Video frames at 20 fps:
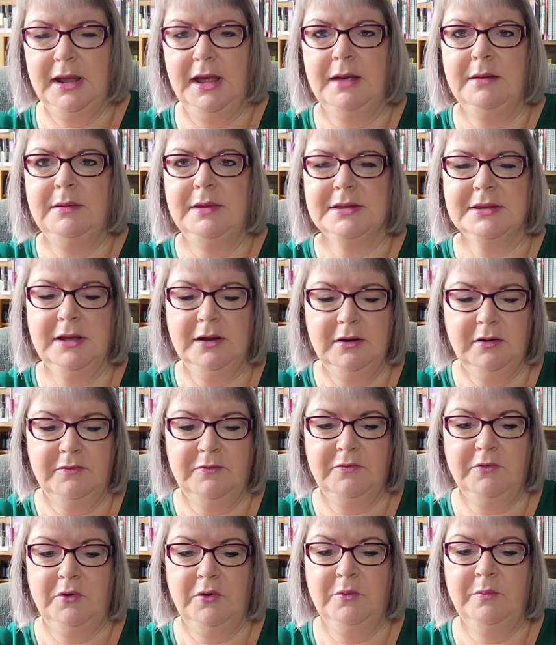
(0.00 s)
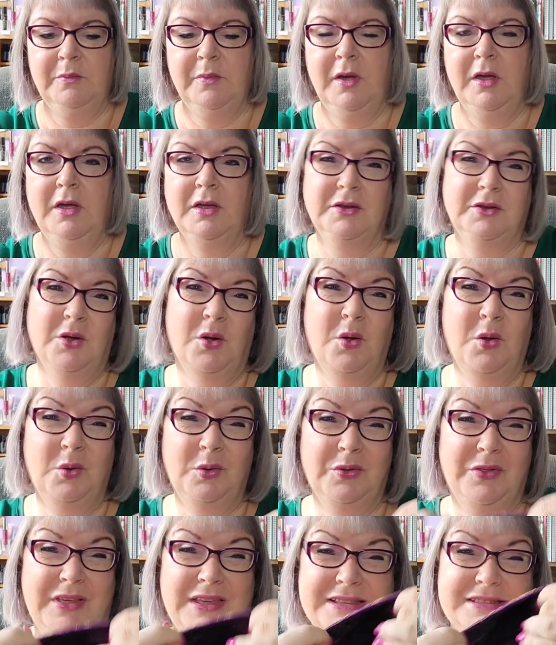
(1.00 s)
It's got enough room to
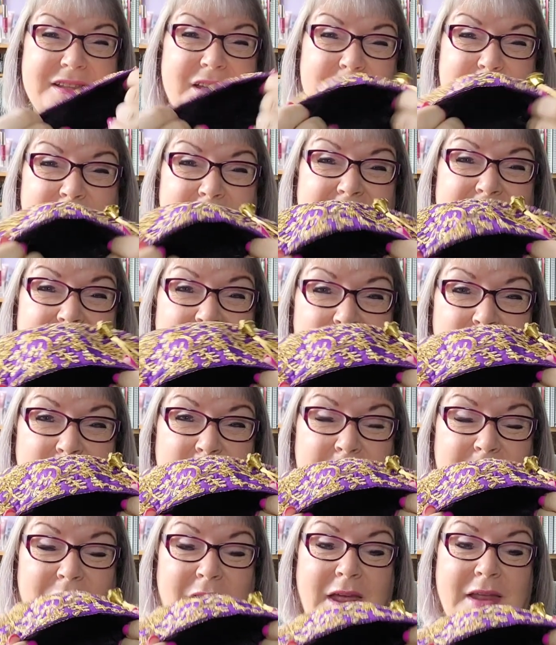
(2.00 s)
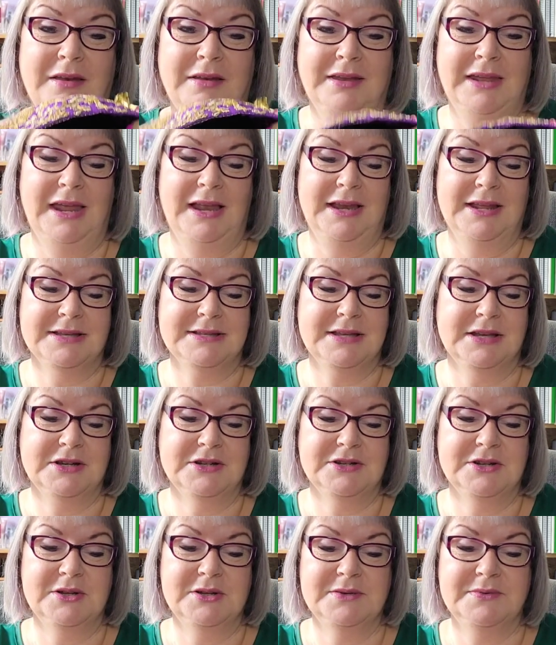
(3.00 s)
hold things like my phone and daily
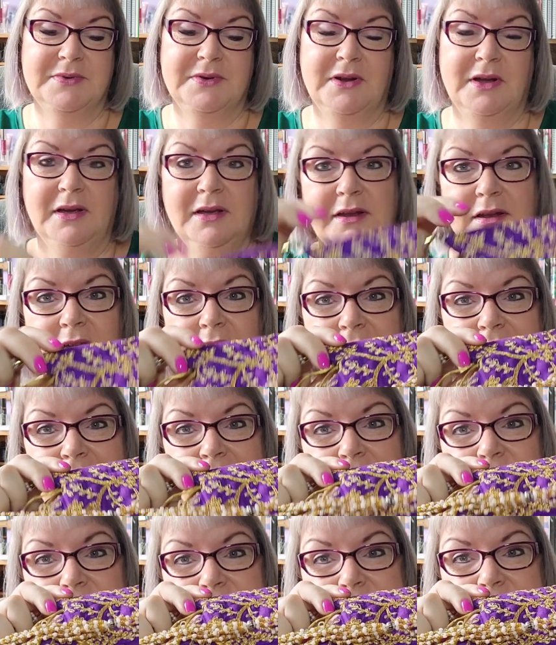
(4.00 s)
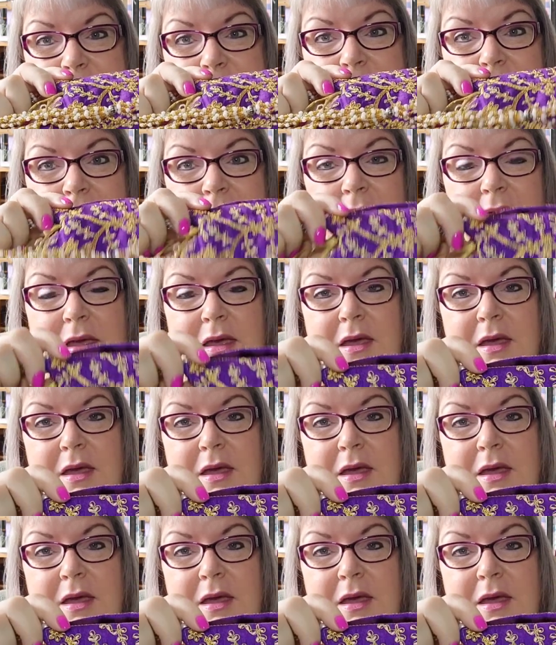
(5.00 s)
essentials for like a night out or something,